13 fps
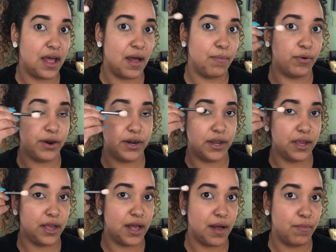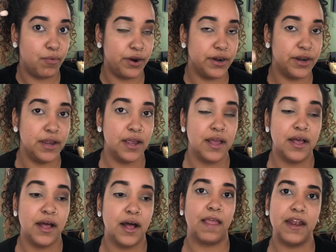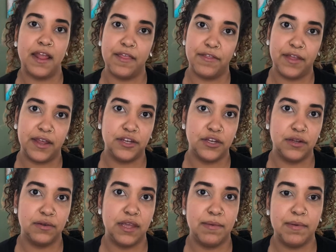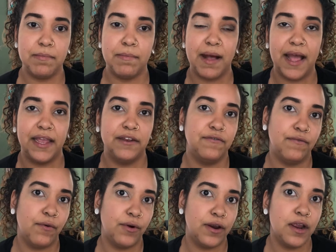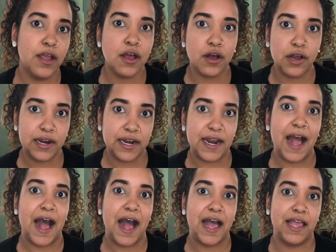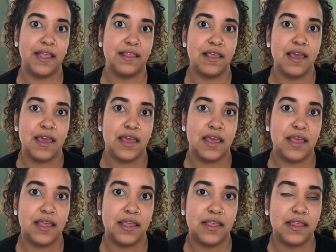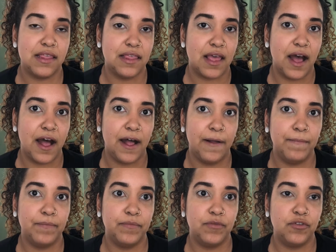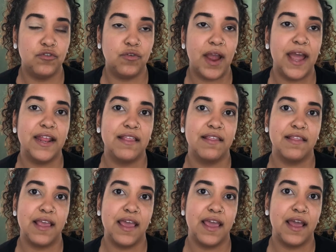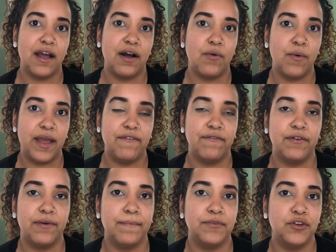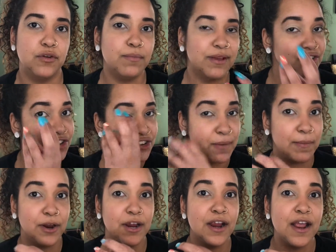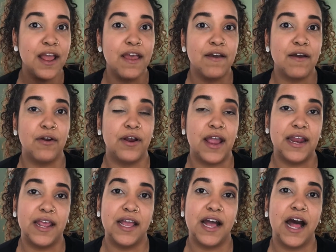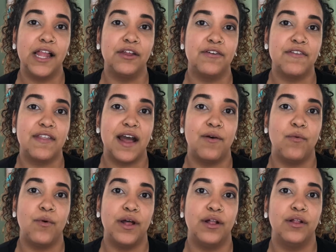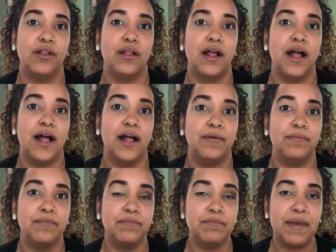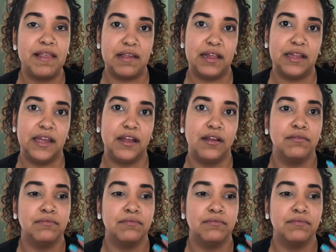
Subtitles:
upward. Another thing to keep in mind for hooded eyes is try to stay away from too much shimmer or any colors that will basically